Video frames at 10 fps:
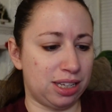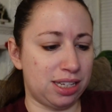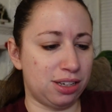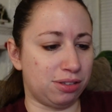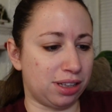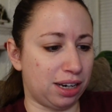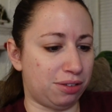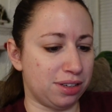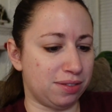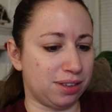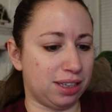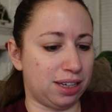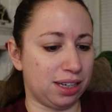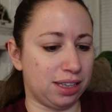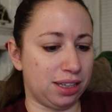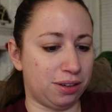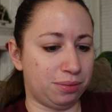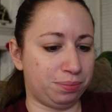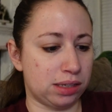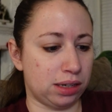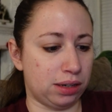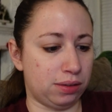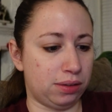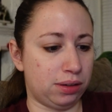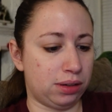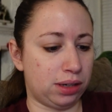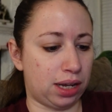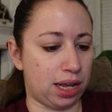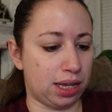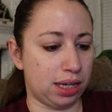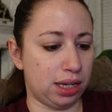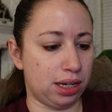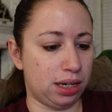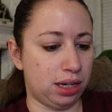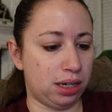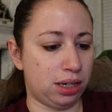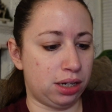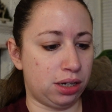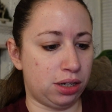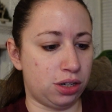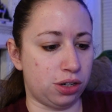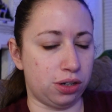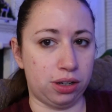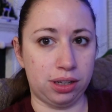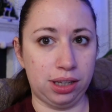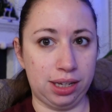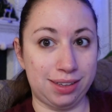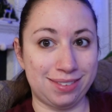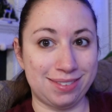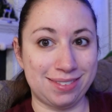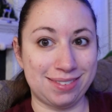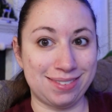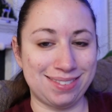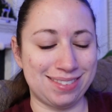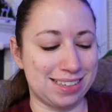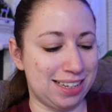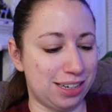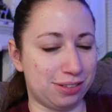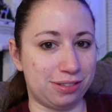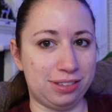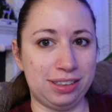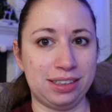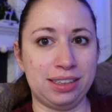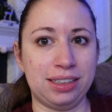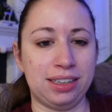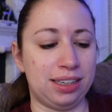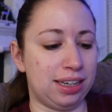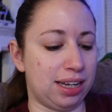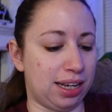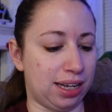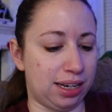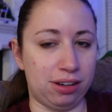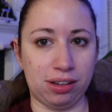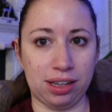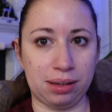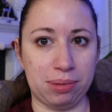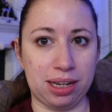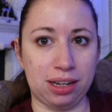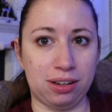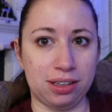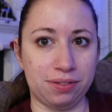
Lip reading: that's annoying that I always have to log in though. So I can turn on the light. Isn't that cool? And you can like make it all